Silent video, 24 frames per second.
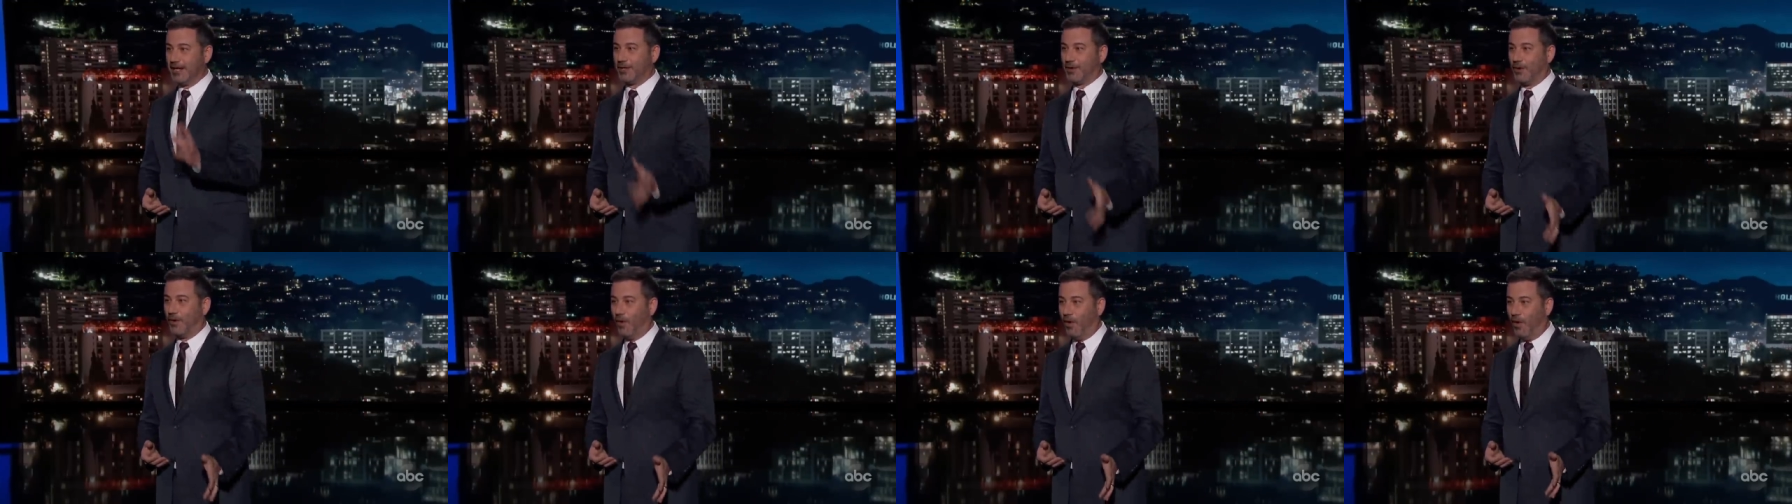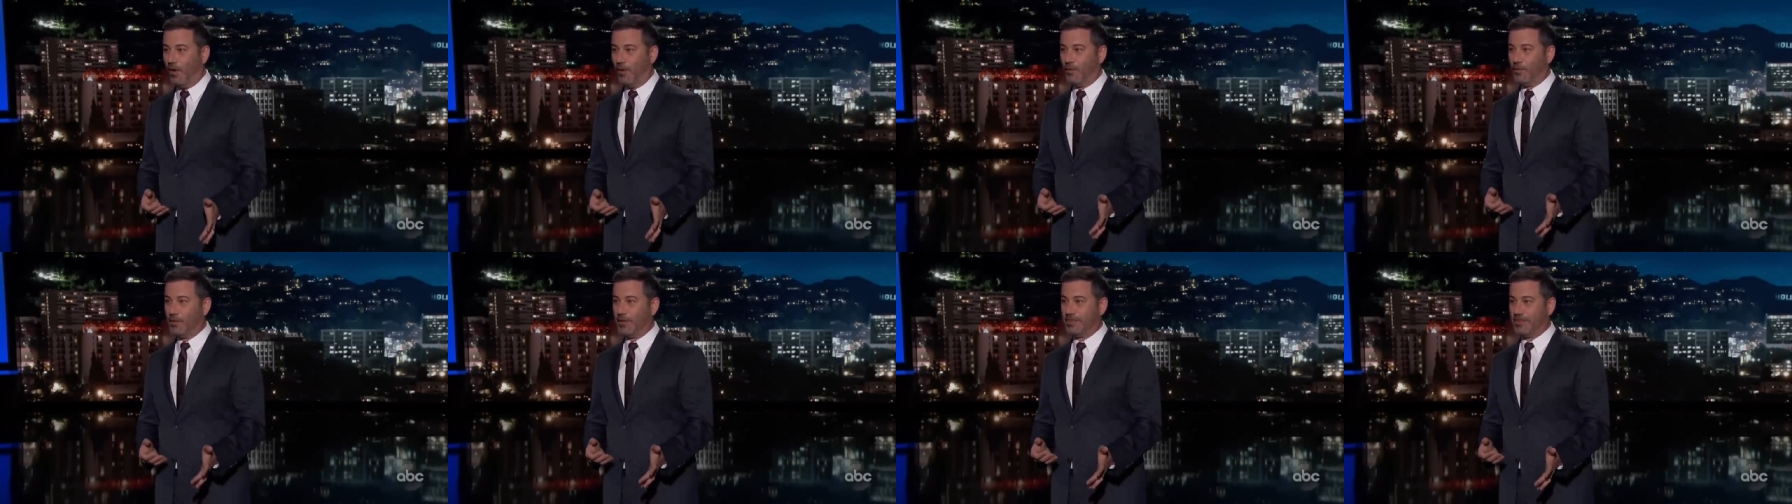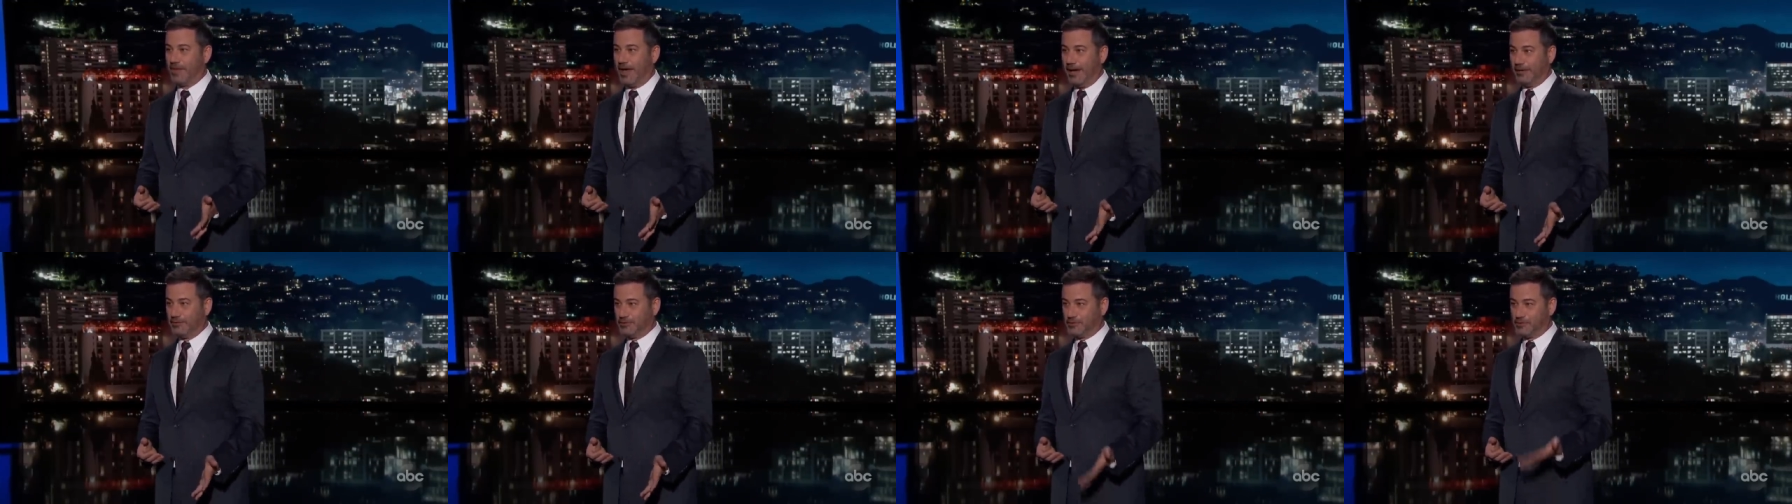a call with
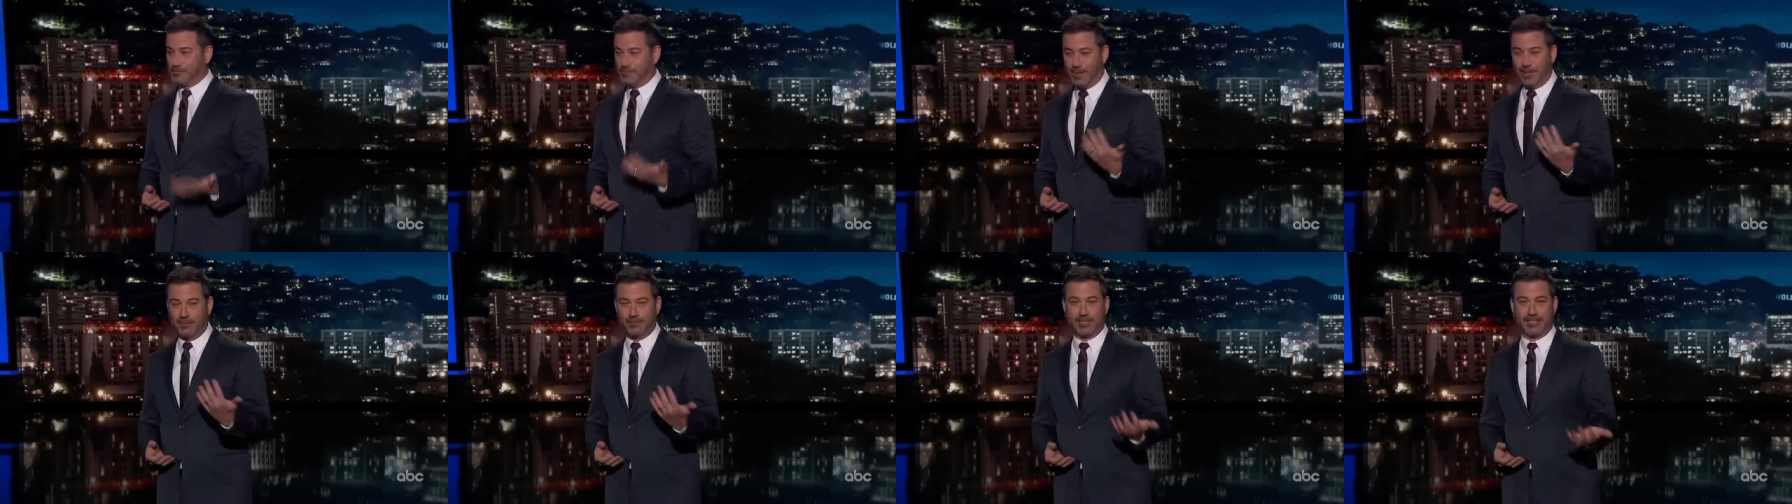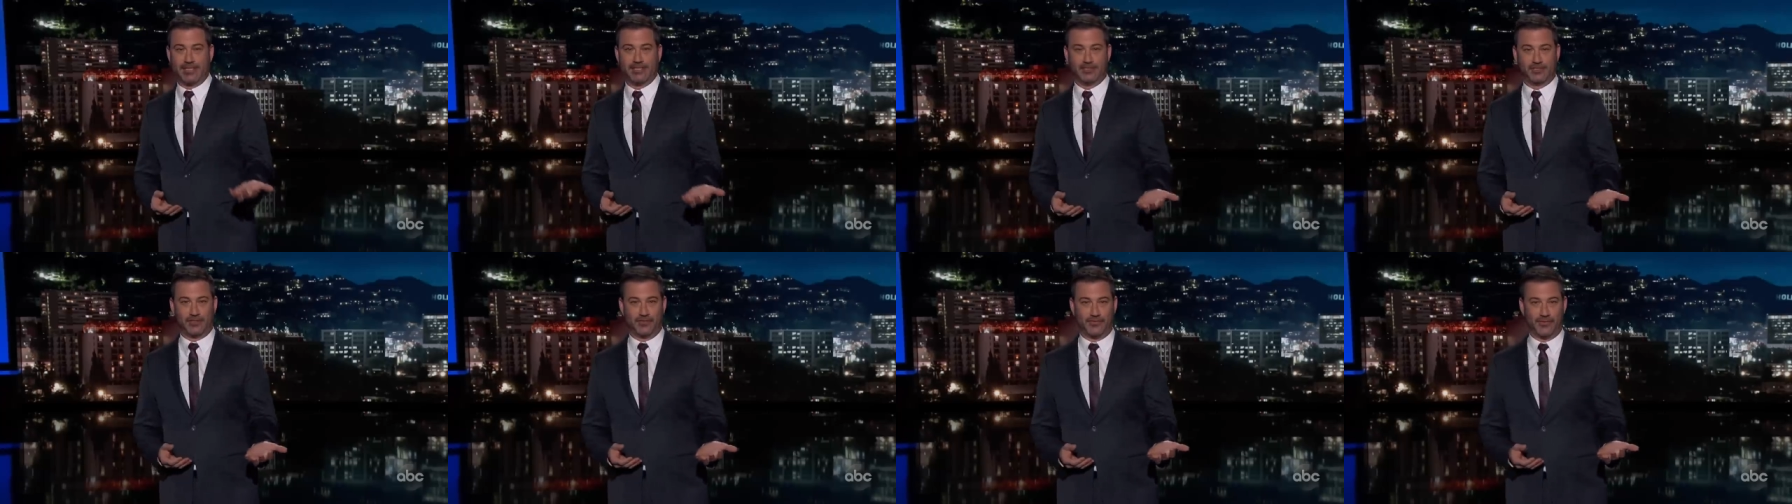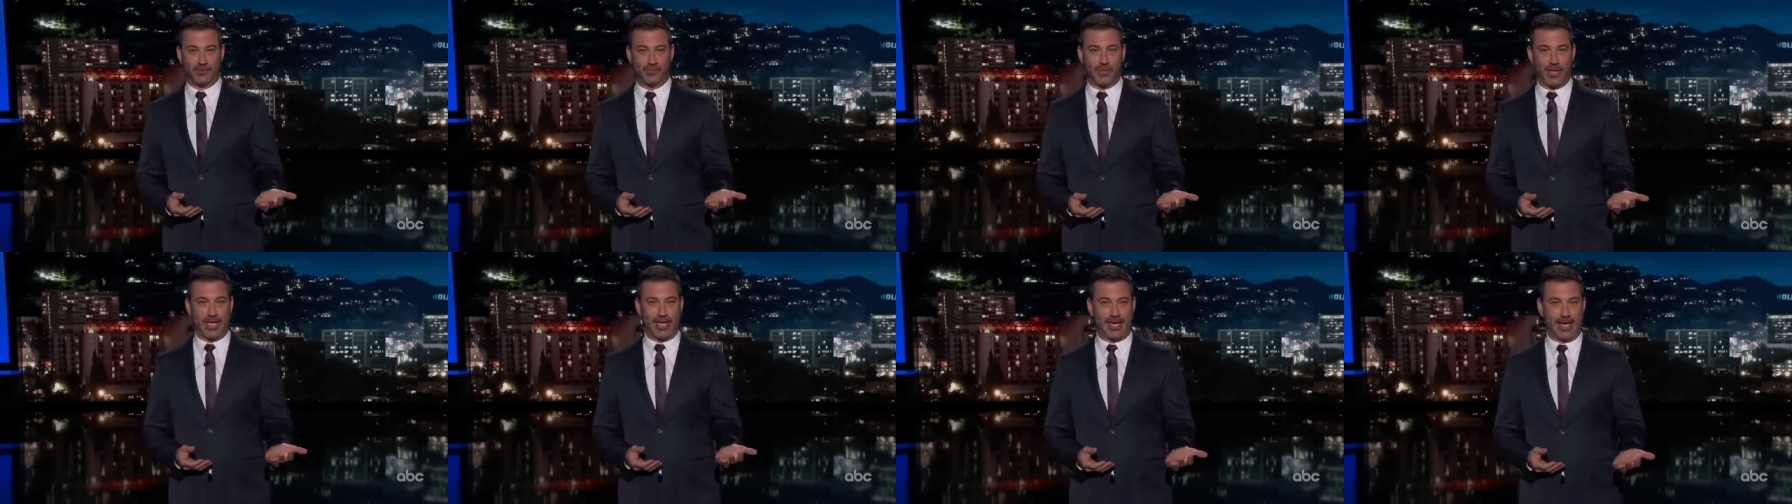House Republicans over
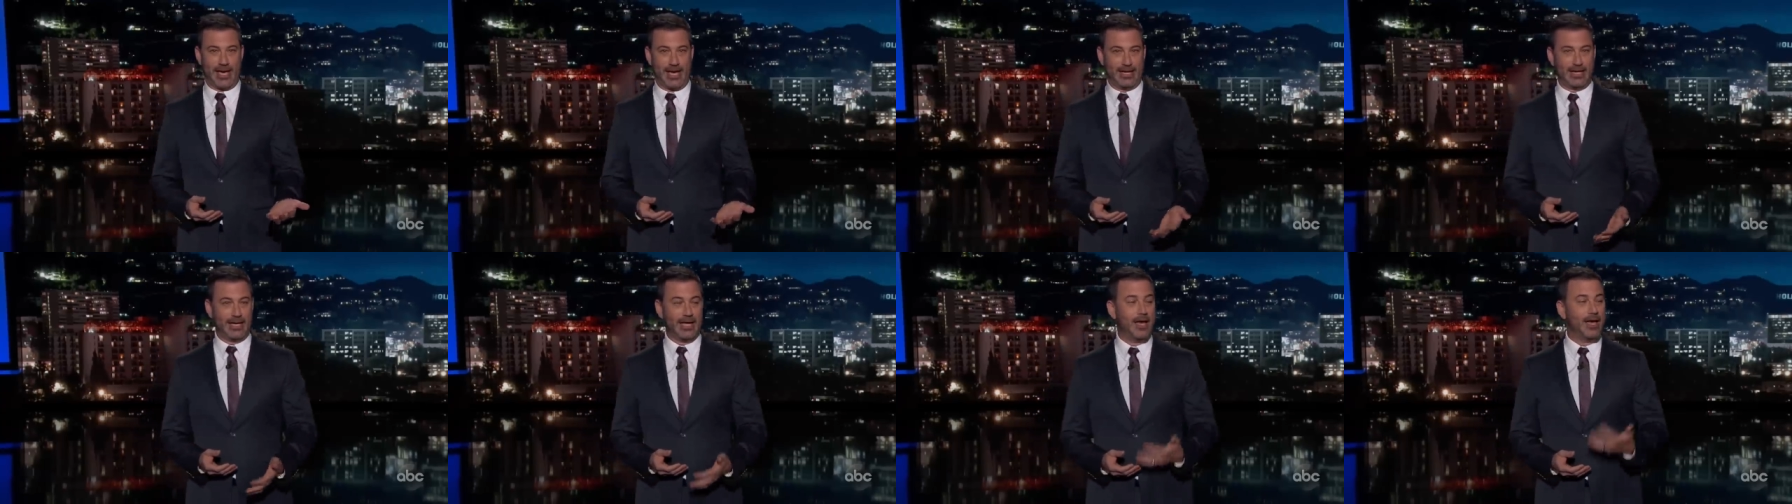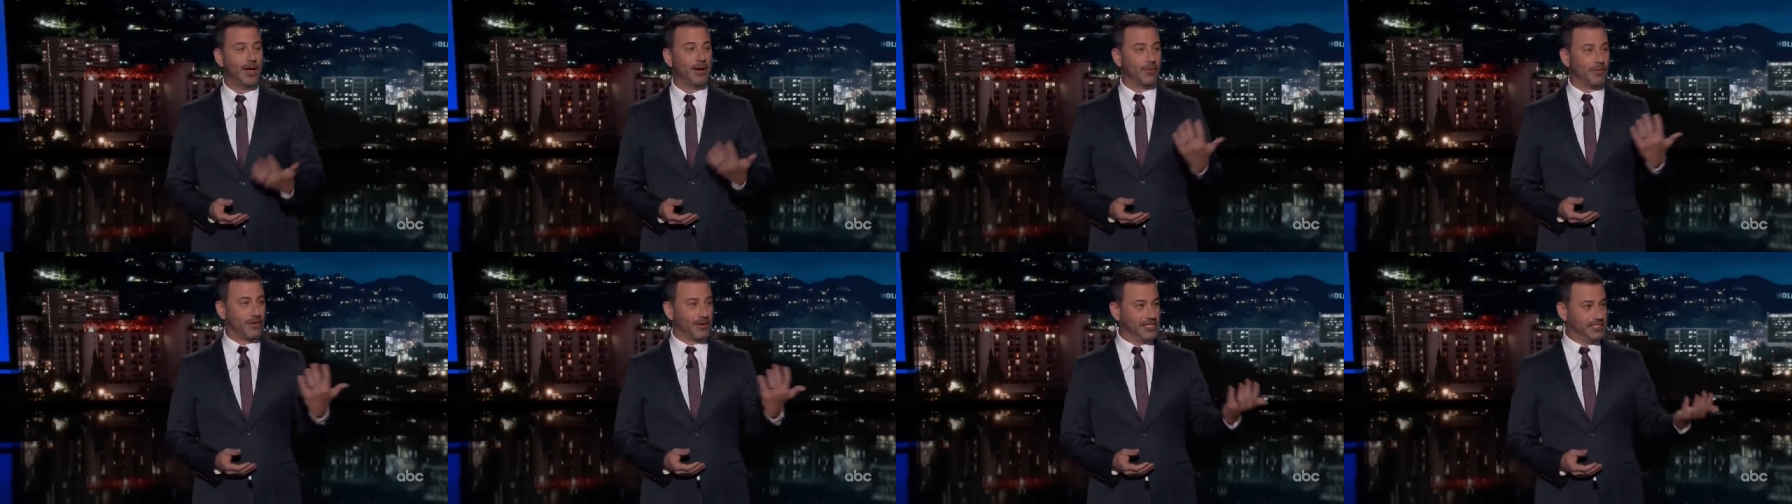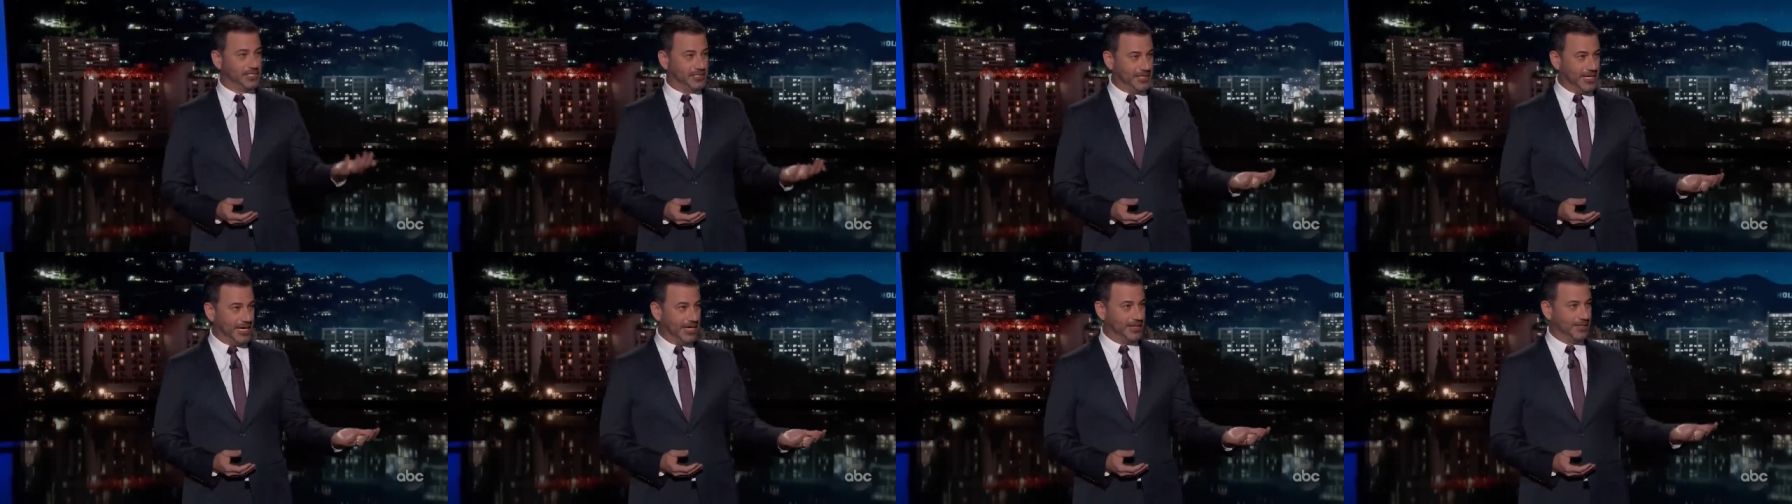the weekend where he
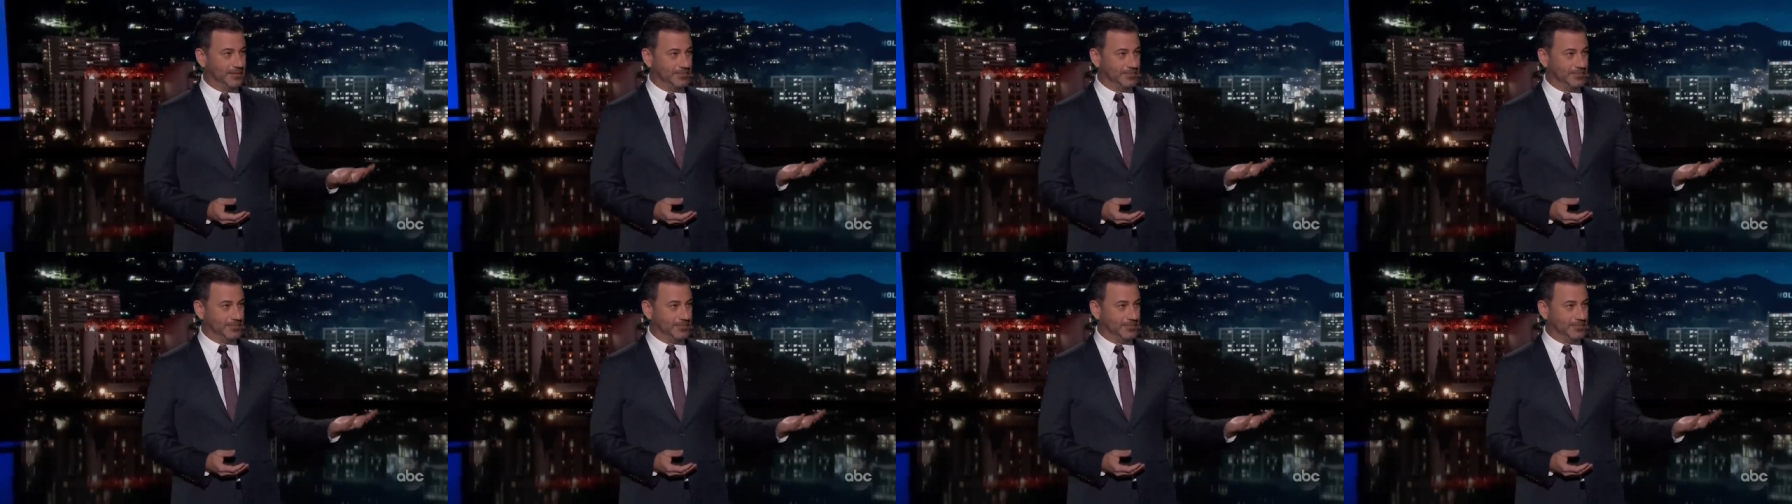said,